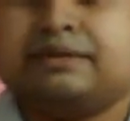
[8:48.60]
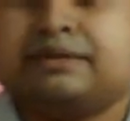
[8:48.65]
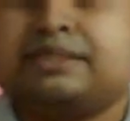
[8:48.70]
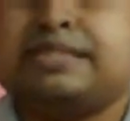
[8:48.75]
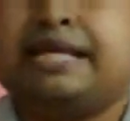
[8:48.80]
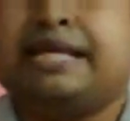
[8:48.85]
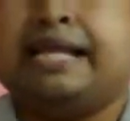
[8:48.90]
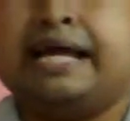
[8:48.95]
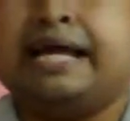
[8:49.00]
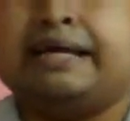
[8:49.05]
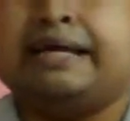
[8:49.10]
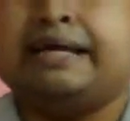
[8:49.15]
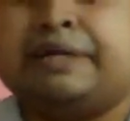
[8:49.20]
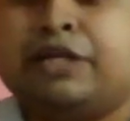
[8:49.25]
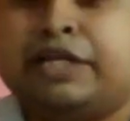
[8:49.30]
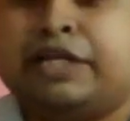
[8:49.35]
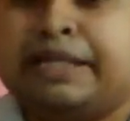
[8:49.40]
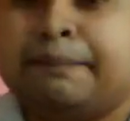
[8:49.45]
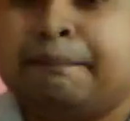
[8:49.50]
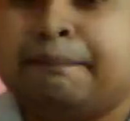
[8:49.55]
say like
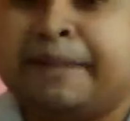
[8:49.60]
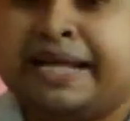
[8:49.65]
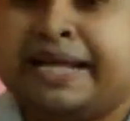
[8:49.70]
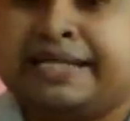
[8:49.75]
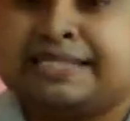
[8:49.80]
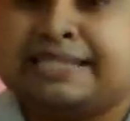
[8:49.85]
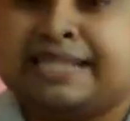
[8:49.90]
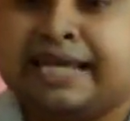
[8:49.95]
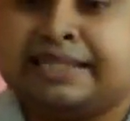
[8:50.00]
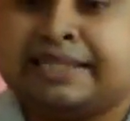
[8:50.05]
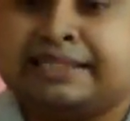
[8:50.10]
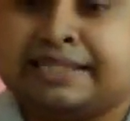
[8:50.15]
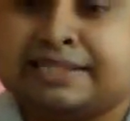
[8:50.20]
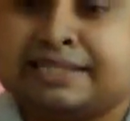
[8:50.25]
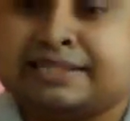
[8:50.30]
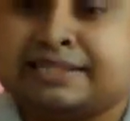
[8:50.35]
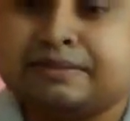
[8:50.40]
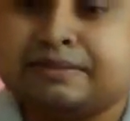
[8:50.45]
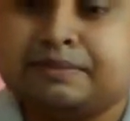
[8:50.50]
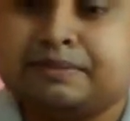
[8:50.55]
your plane is like
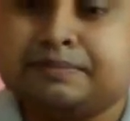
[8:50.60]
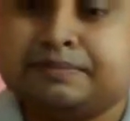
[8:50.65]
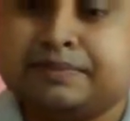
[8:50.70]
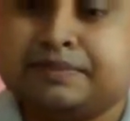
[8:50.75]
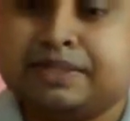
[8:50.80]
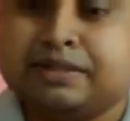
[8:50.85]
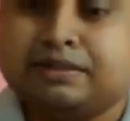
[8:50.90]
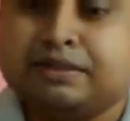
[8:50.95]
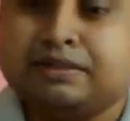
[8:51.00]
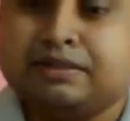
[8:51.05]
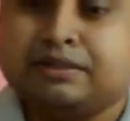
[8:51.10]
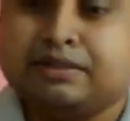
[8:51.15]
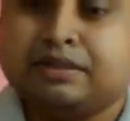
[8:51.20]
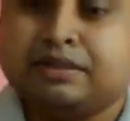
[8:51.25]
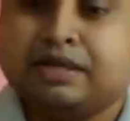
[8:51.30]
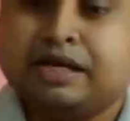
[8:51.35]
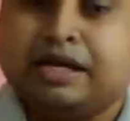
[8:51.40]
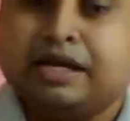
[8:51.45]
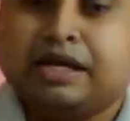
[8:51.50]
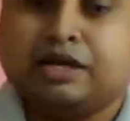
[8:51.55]
this.
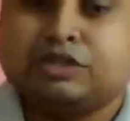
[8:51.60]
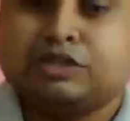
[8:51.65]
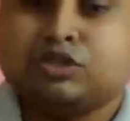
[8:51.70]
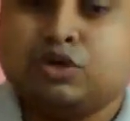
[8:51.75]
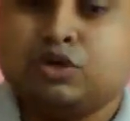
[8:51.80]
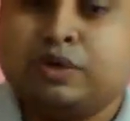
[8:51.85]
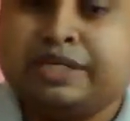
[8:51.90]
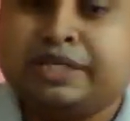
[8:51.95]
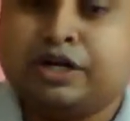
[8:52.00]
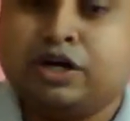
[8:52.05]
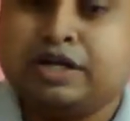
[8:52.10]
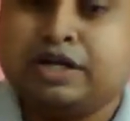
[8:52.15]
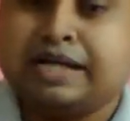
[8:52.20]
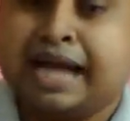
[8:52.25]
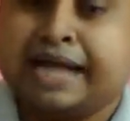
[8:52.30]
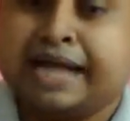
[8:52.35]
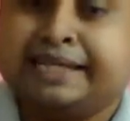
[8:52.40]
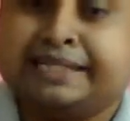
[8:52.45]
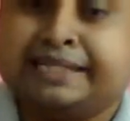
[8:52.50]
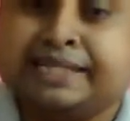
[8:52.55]
So your
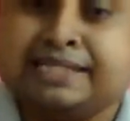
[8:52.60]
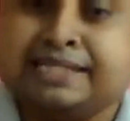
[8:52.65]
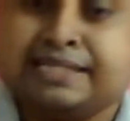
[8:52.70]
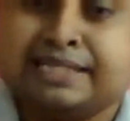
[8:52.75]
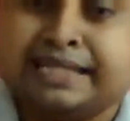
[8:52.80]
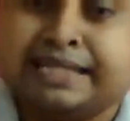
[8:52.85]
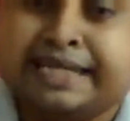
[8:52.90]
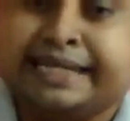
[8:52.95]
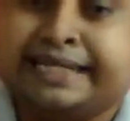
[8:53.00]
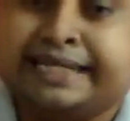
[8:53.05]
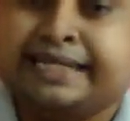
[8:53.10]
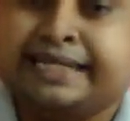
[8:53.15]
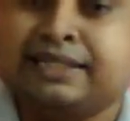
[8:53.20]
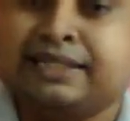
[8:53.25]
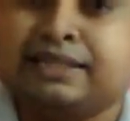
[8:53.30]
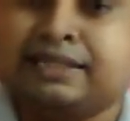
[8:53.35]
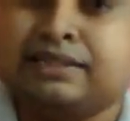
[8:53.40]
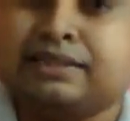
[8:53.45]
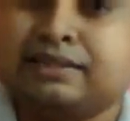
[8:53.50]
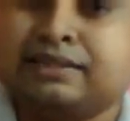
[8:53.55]
light is
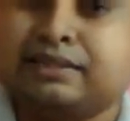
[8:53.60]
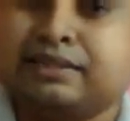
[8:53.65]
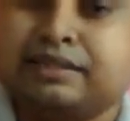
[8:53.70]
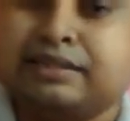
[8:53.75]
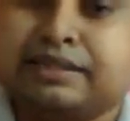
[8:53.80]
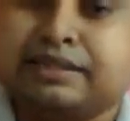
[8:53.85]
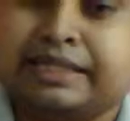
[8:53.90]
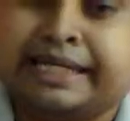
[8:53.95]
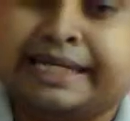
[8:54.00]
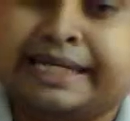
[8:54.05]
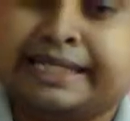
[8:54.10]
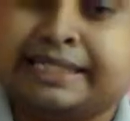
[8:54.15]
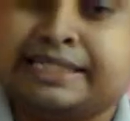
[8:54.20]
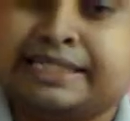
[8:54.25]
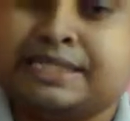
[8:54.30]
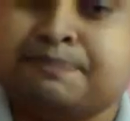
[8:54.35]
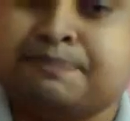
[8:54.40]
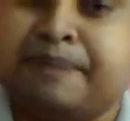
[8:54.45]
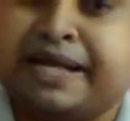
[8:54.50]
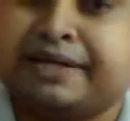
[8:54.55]
hitting
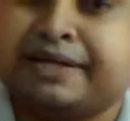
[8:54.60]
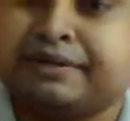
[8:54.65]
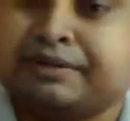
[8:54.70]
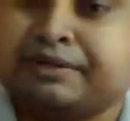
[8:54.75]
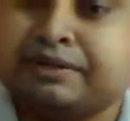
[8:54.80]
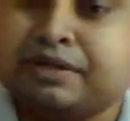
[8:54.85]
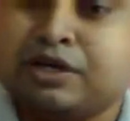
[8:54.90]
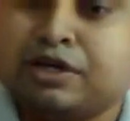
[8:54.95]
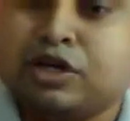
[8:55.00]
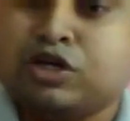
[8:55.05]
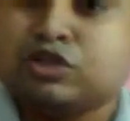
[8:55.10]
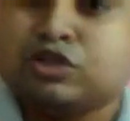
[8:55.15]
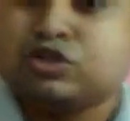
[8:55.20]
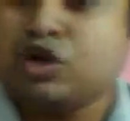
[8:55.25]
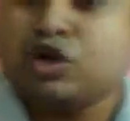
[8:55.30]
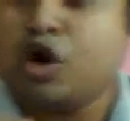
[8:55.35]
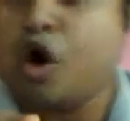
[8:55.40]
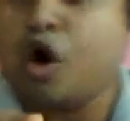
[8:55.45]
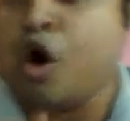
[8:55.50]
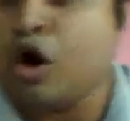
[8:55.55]
this plane.
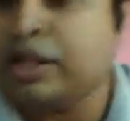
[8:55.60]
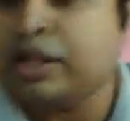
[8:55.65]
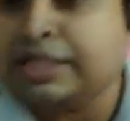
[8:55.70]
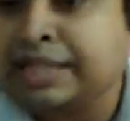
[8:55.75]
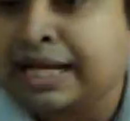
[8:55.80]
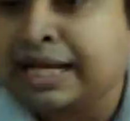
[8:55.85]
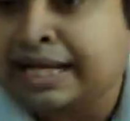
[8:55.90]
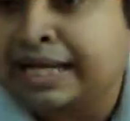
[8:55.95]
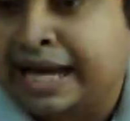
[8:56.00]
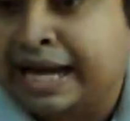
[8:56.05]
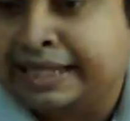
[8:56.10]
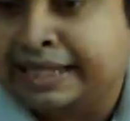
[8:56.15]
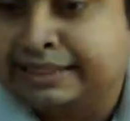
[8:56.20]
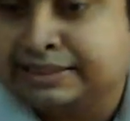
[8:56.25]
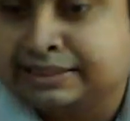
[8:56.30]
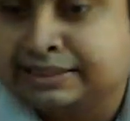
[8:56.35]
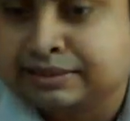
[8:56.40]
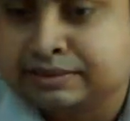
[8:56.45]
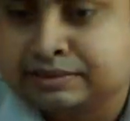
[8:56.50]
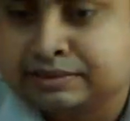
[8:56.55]
So all the
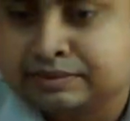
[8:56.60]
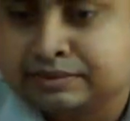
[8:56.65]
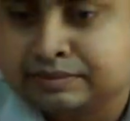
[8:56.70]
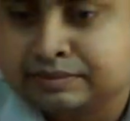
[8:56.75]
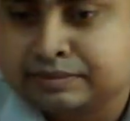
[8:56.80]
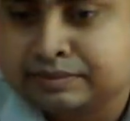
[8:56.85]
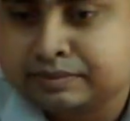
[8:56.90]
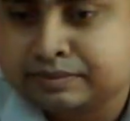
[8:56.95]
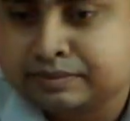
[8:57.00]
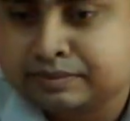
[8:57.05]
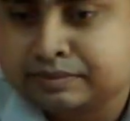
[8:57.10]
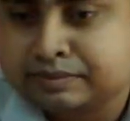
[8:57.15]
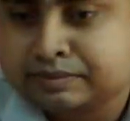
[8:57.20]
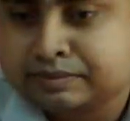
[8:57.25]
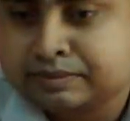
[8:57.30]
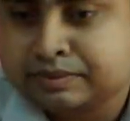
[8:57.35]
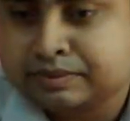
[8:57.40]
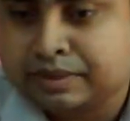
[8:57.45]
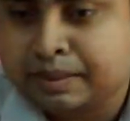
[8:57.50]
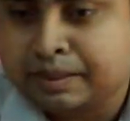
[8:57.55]
lights,
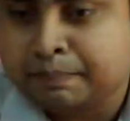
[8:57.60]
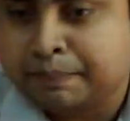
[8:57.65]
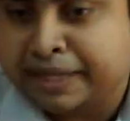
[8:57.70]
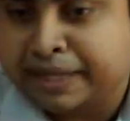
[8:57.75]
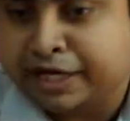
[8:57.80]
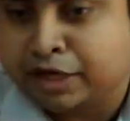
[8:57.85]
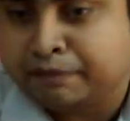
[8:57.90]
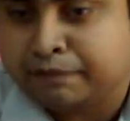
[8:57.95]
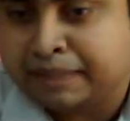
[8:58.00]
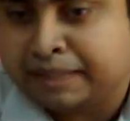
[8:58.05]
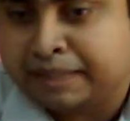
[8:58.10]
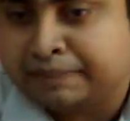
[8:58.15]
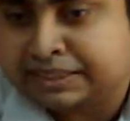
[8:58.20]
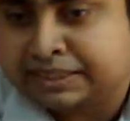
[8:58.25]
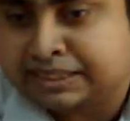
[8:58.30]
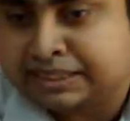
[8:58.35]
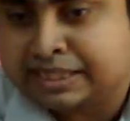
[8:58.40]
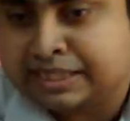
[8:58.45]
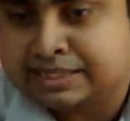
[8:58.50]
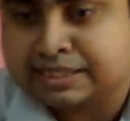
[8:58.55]
plane of
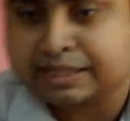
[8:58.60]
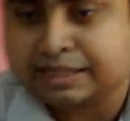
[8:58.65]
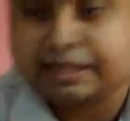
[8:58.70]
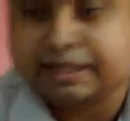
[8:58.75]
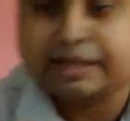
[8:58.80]
vibration. Yes,